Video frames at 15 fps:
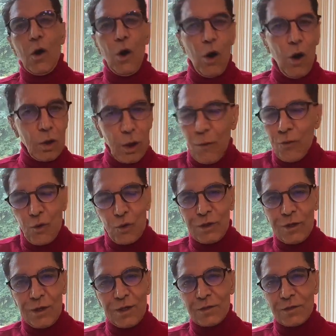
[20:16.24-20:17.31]
All of
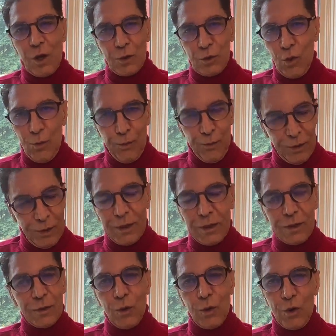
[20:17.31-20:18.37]
your tests are
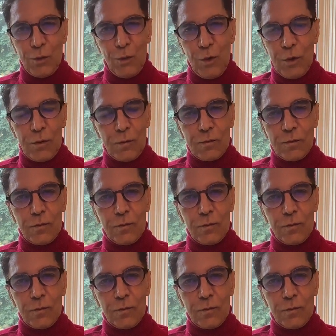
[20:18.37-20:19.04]
completely normal.